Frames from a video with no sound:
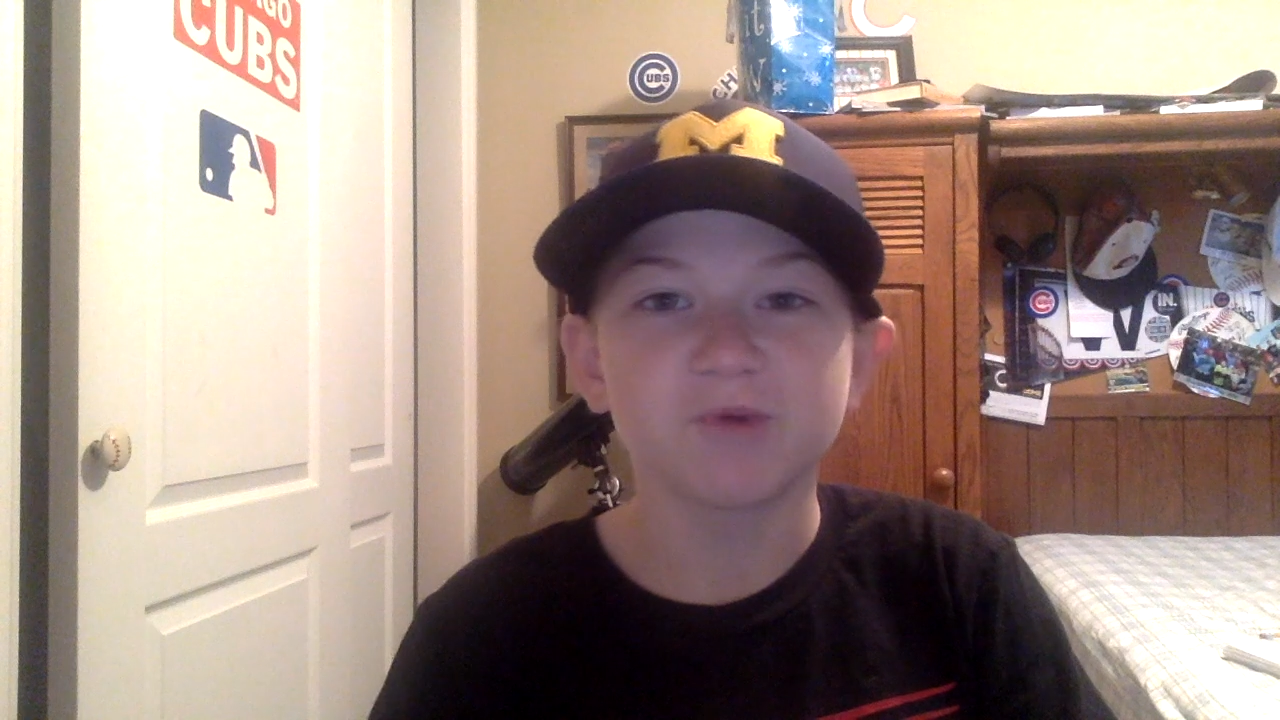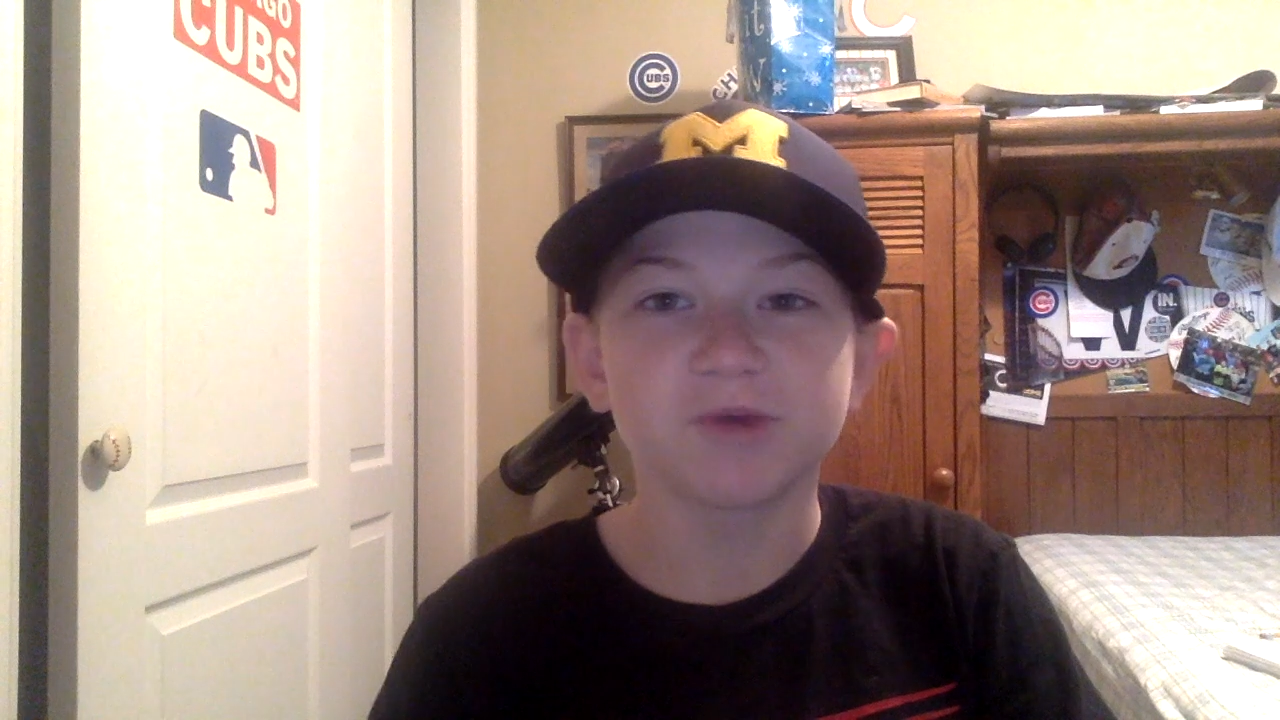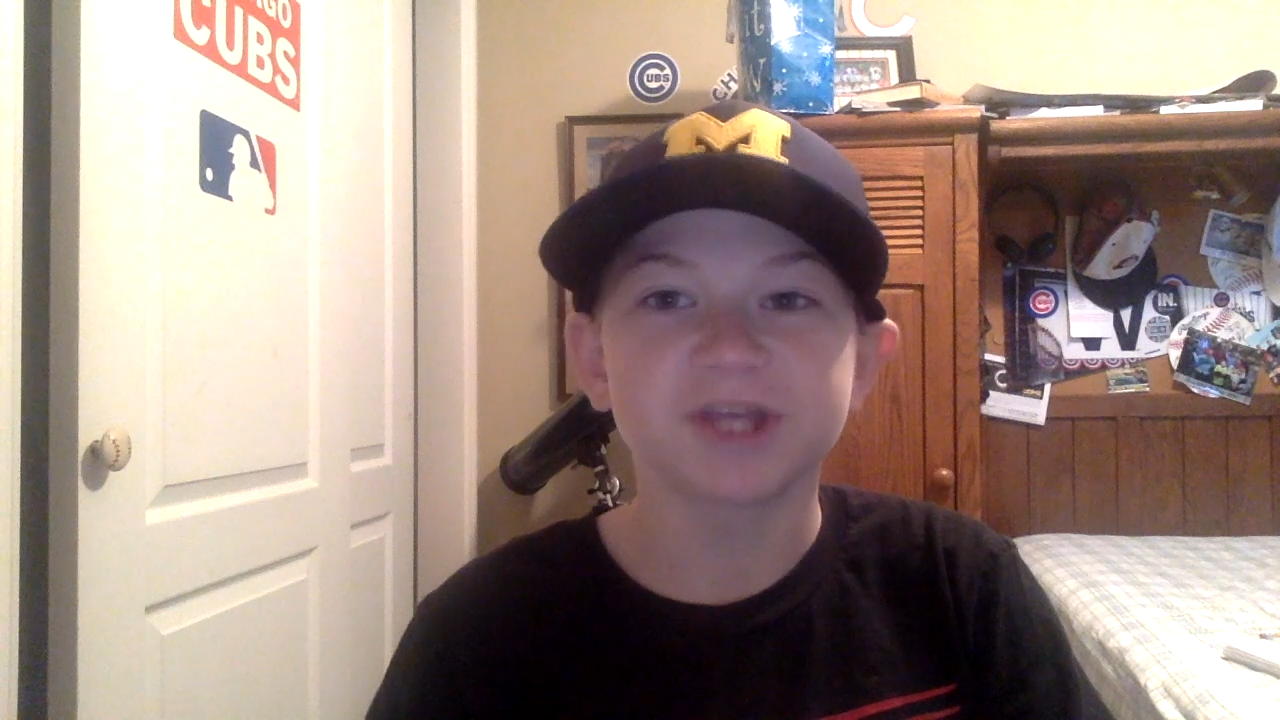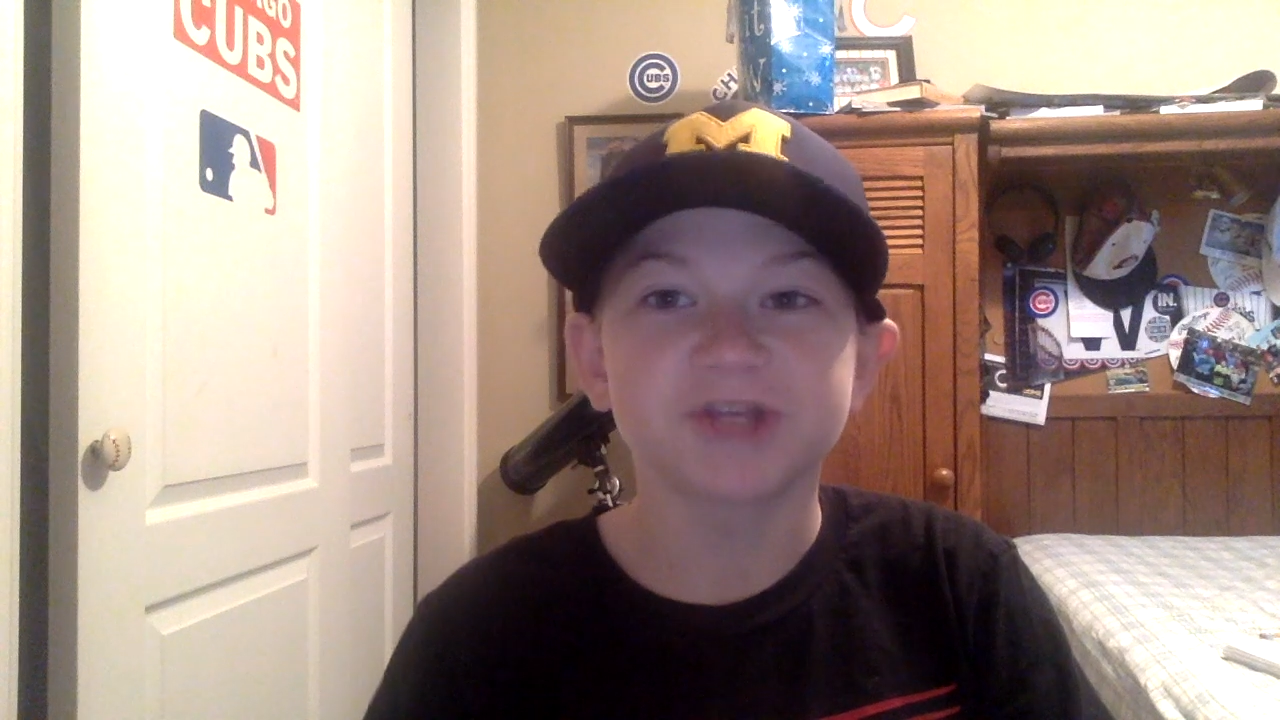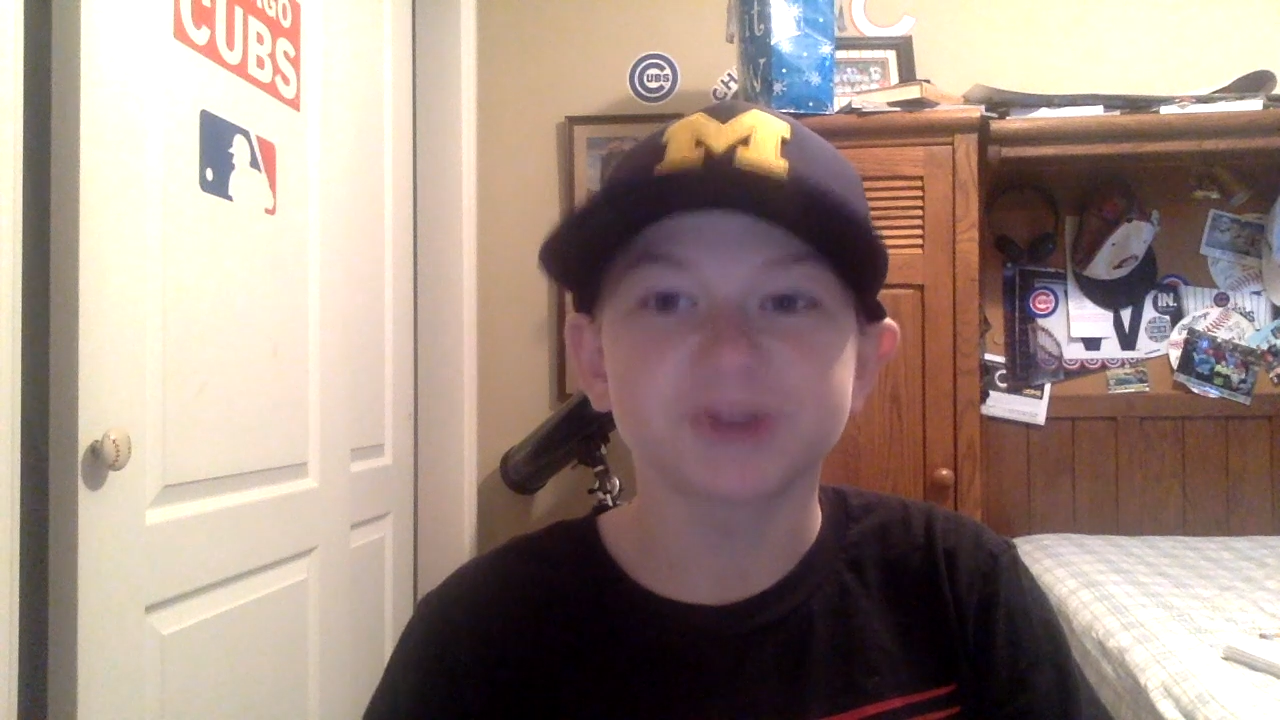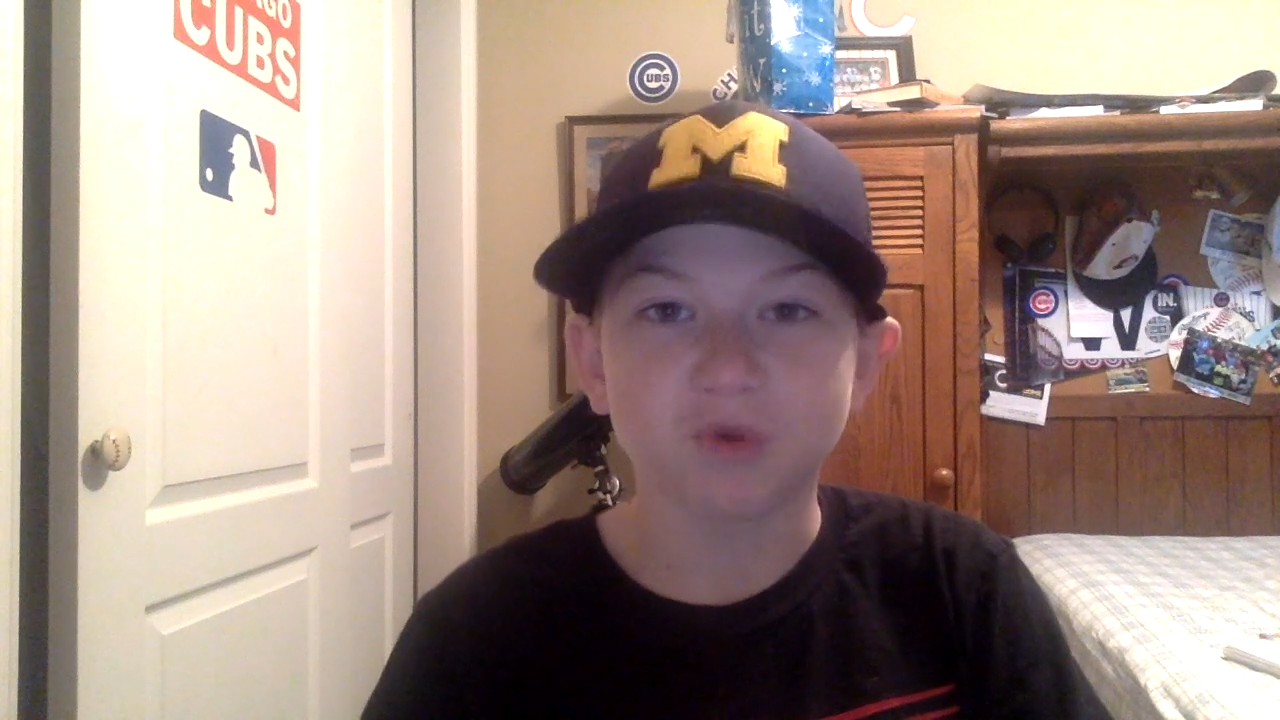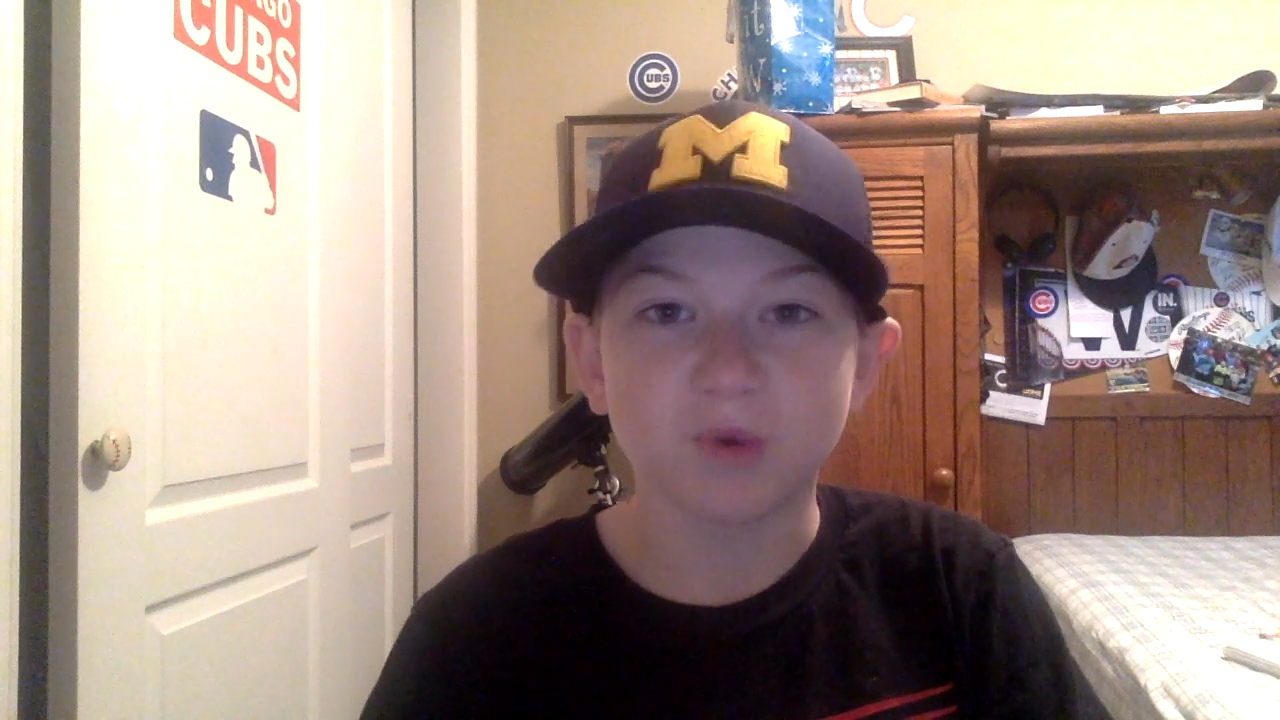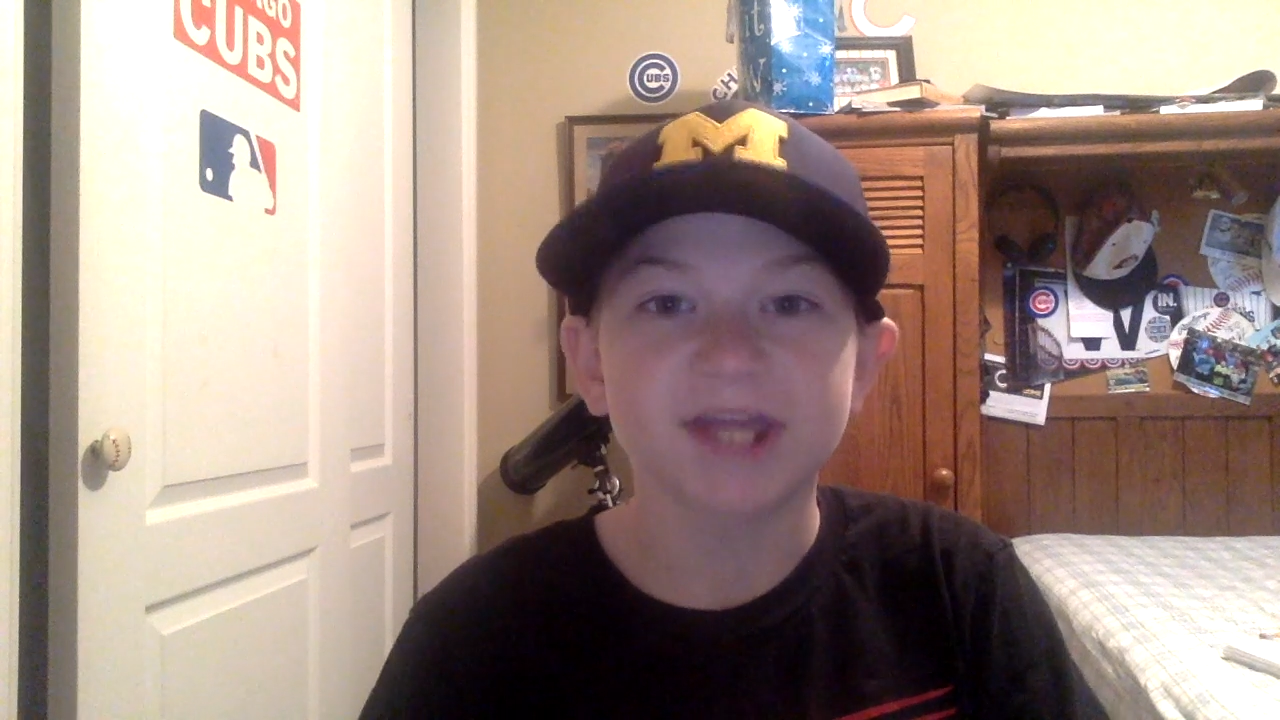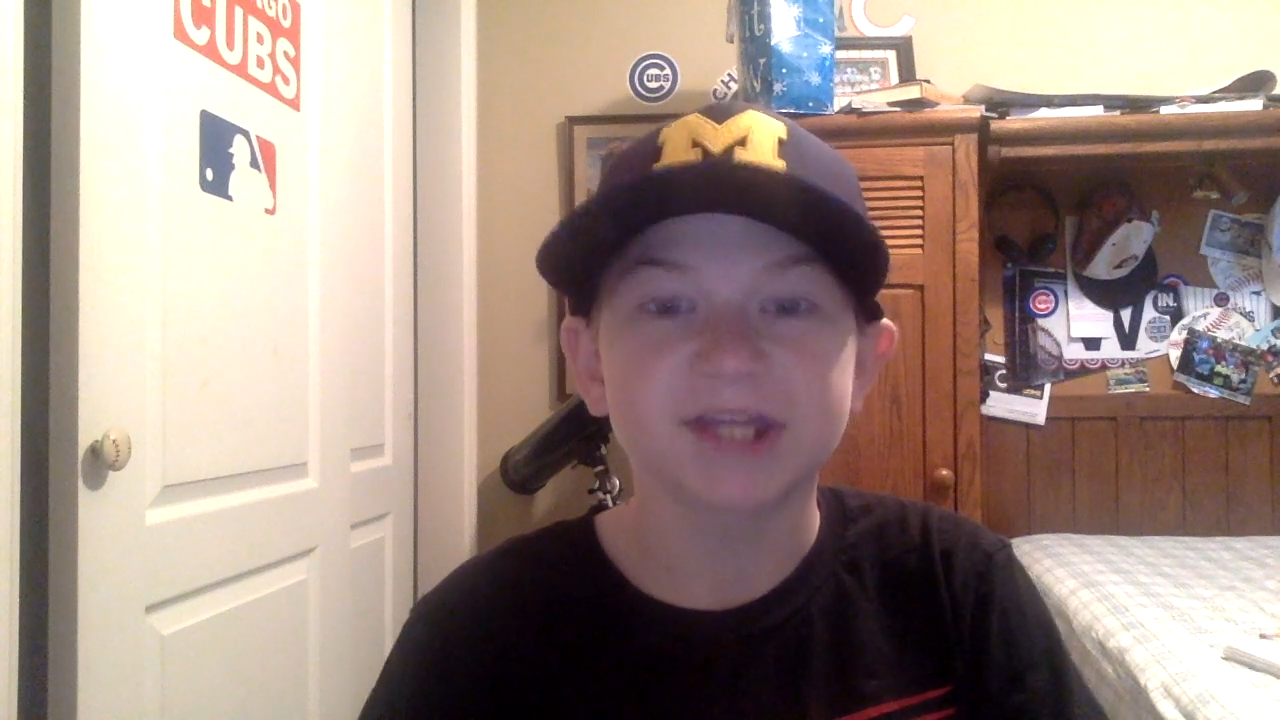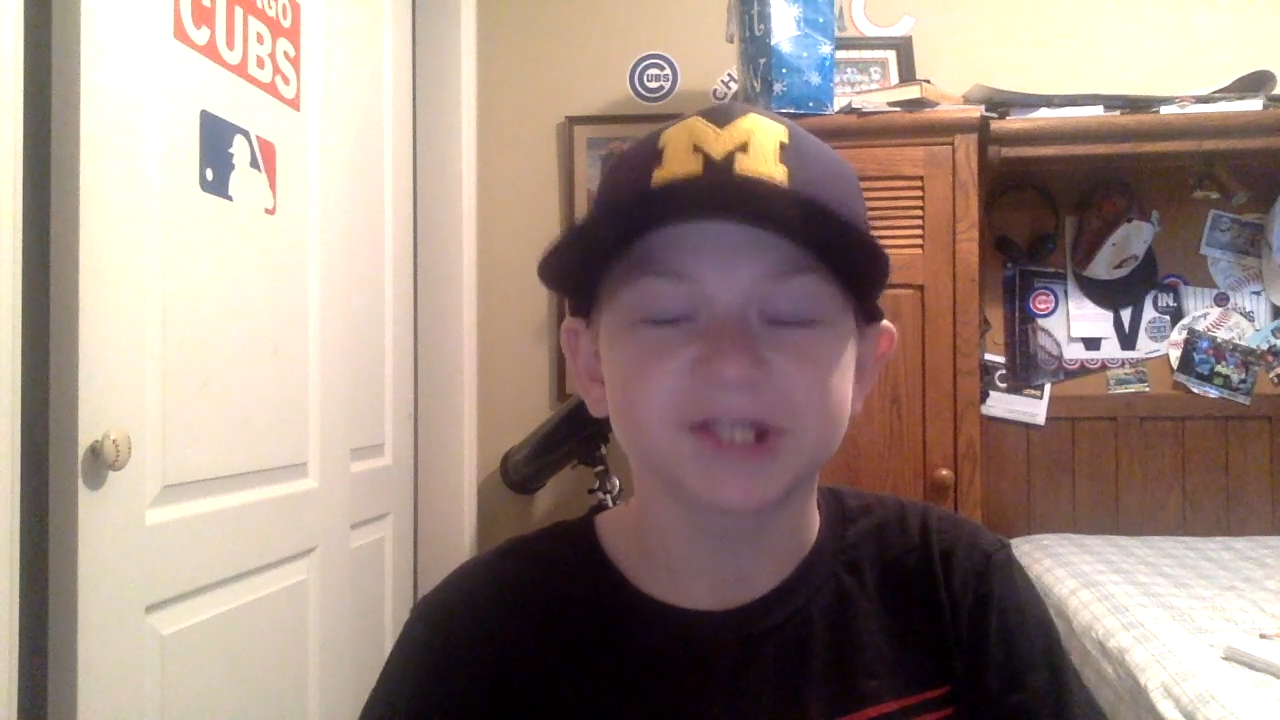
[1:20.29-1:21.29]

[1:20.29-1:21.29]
with his grand